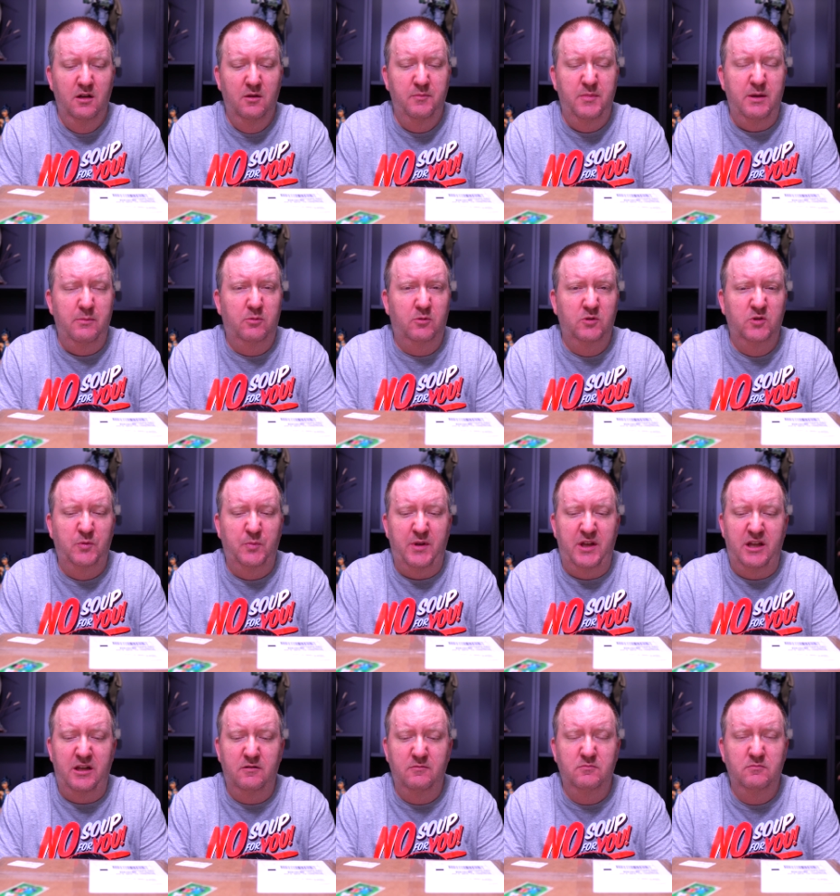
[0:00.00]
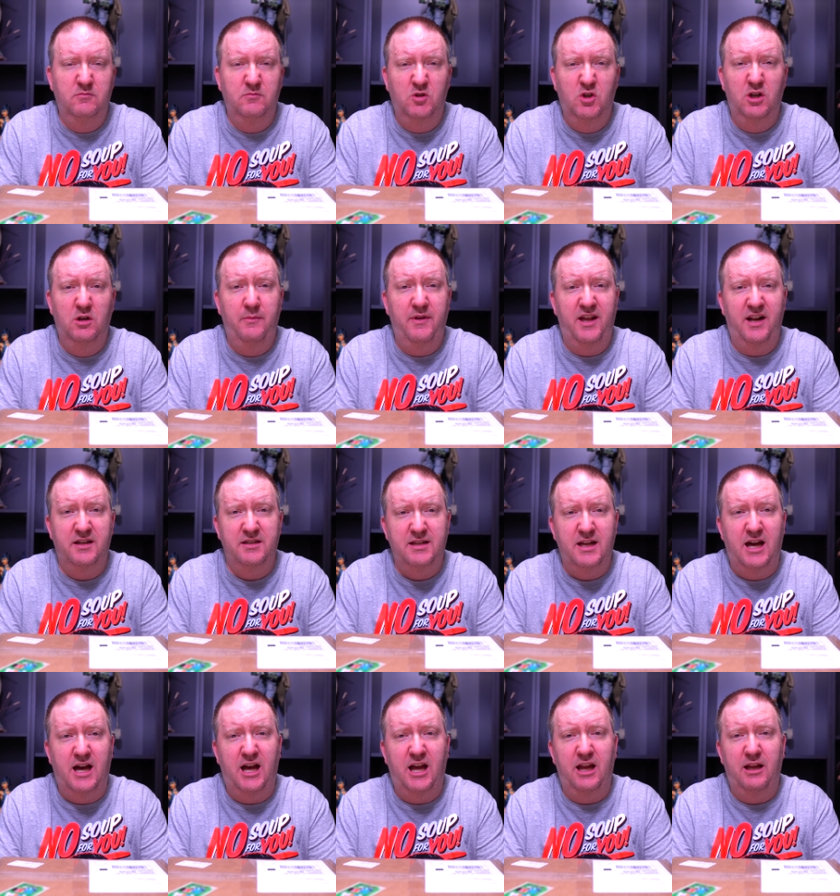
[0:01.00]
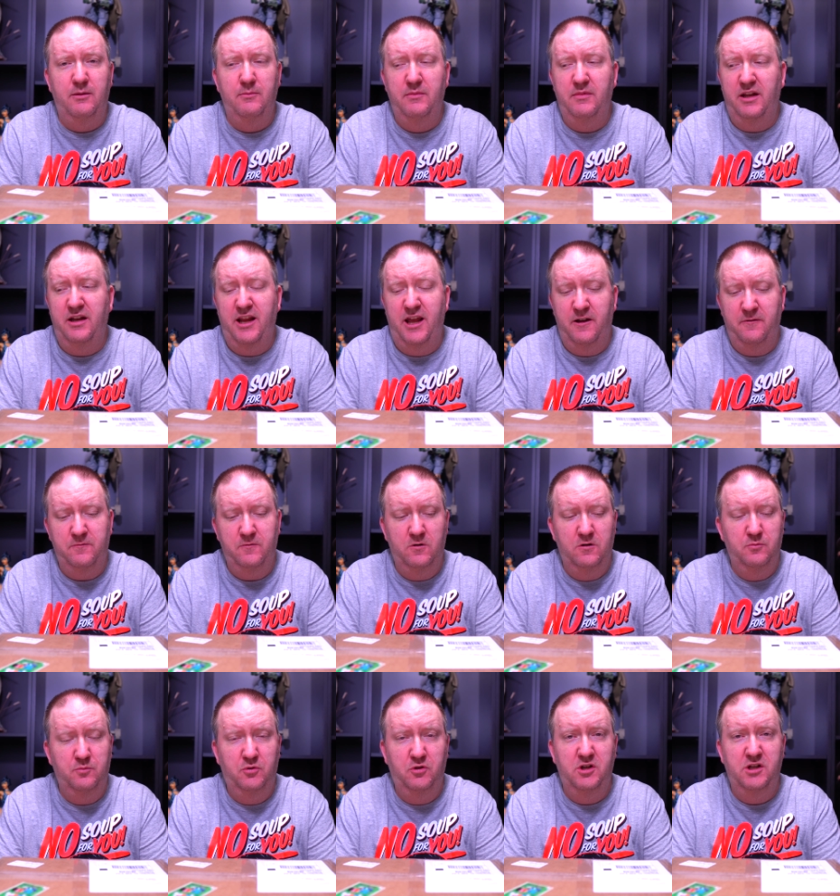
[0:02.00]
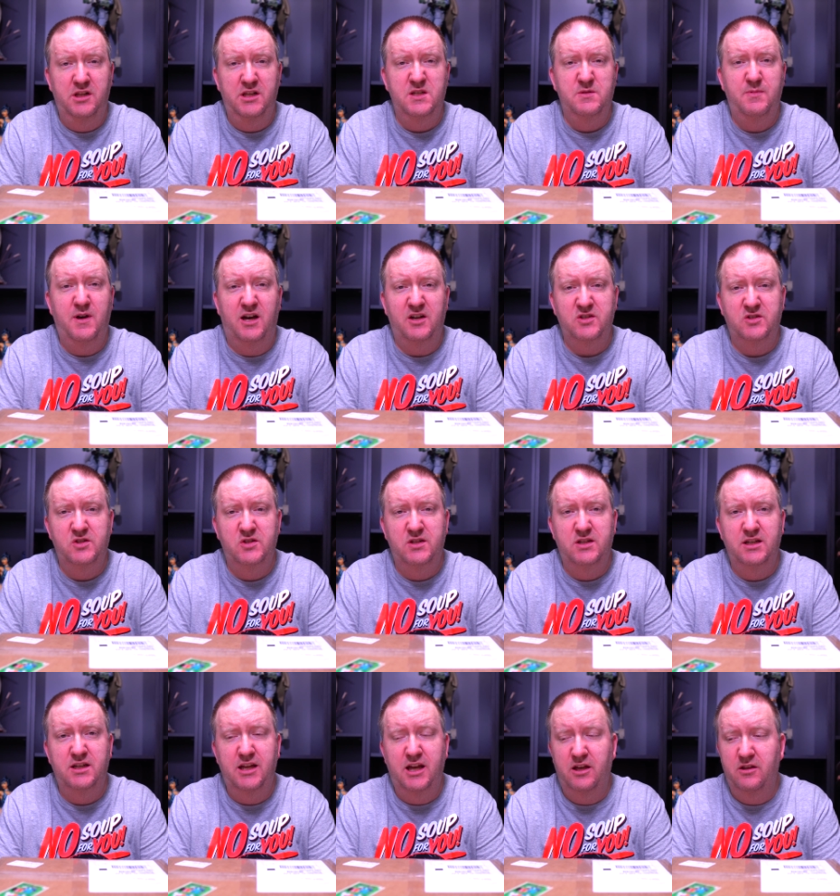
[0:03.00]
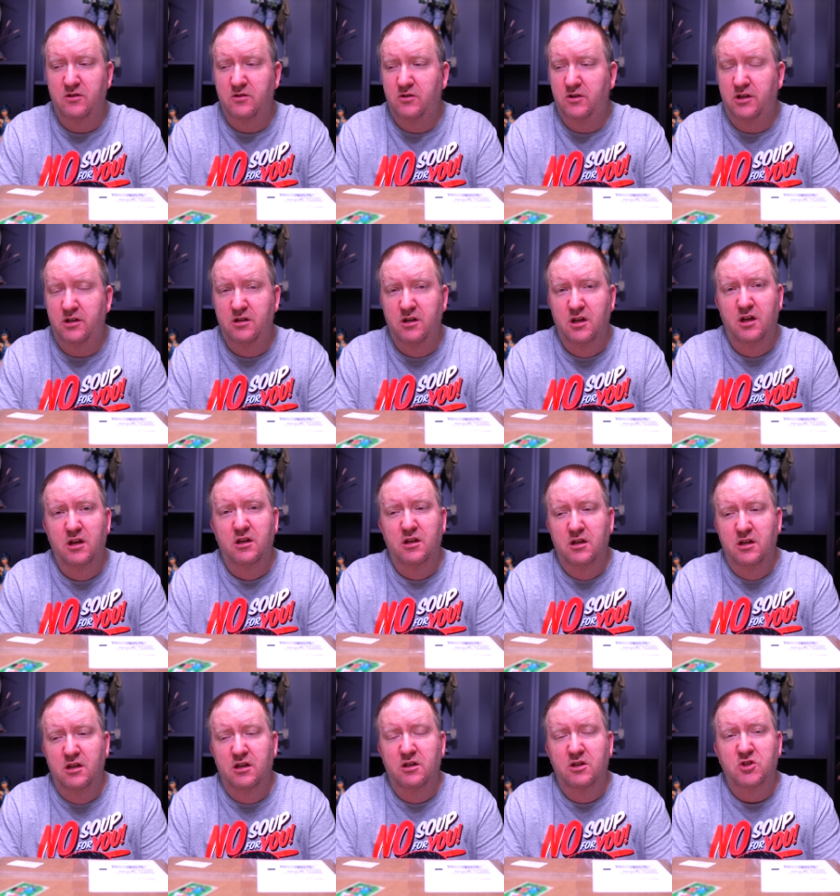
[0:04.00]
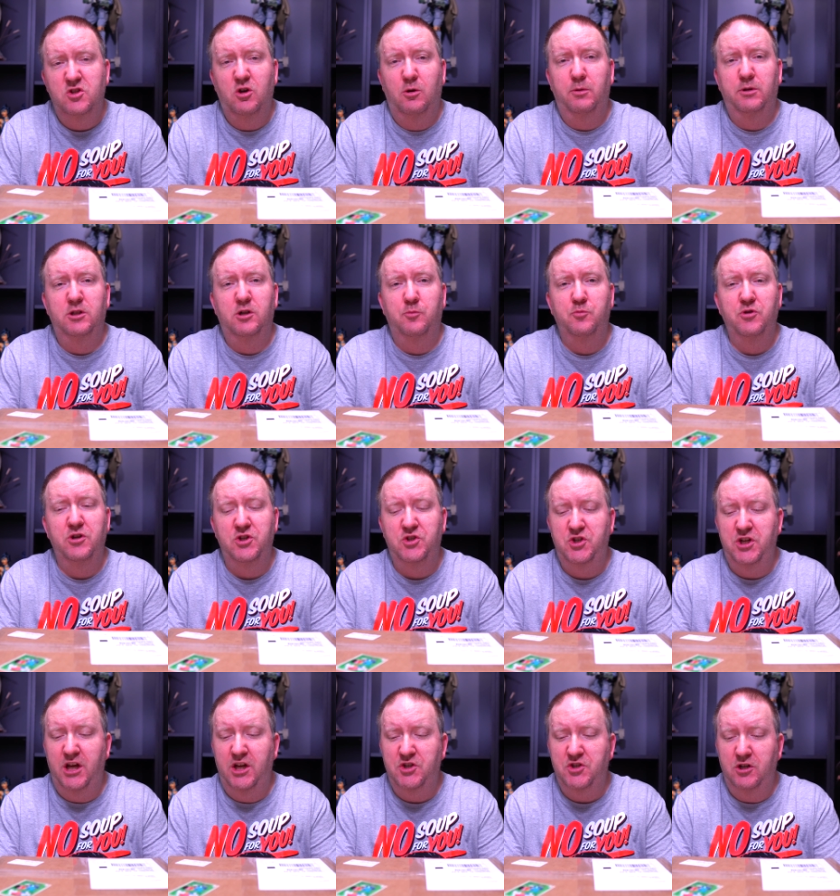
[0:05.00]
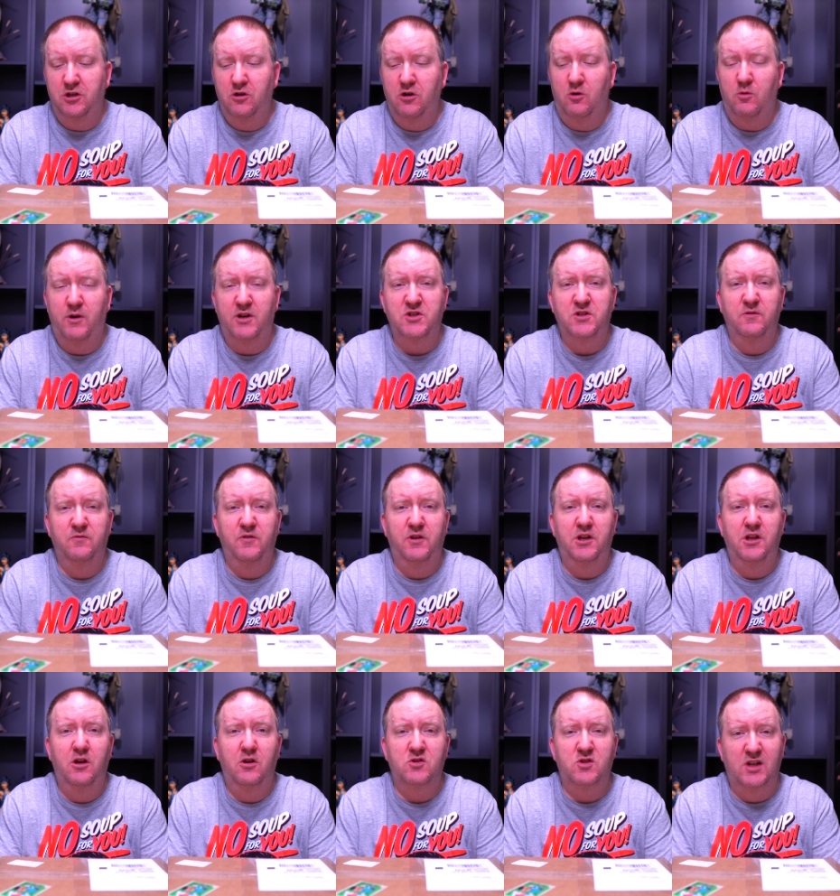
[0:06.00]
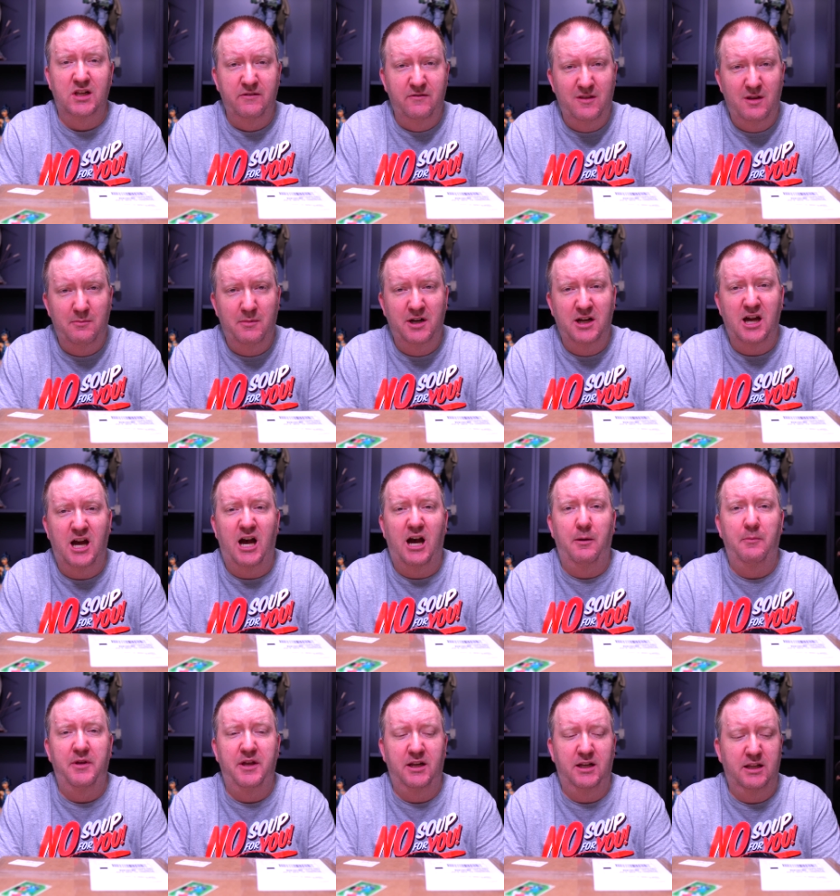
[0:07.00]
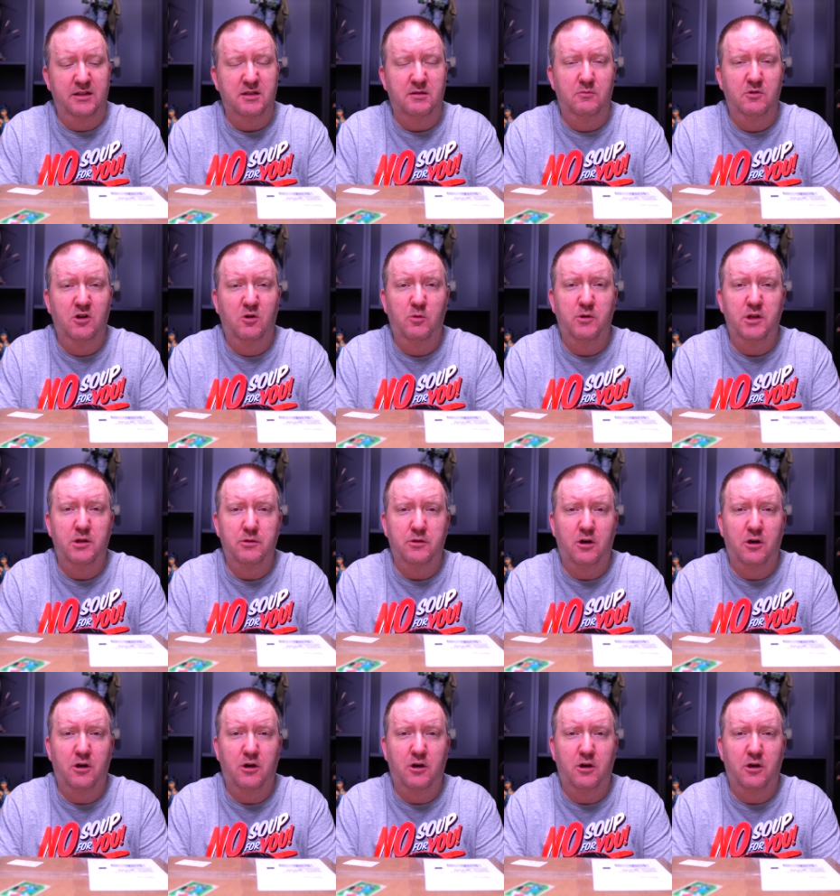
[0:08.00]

People spent a good amount of time and effort putting these boxes together and show them a little appreciation. Go watch their videos. Leave them a comment. Let them know what you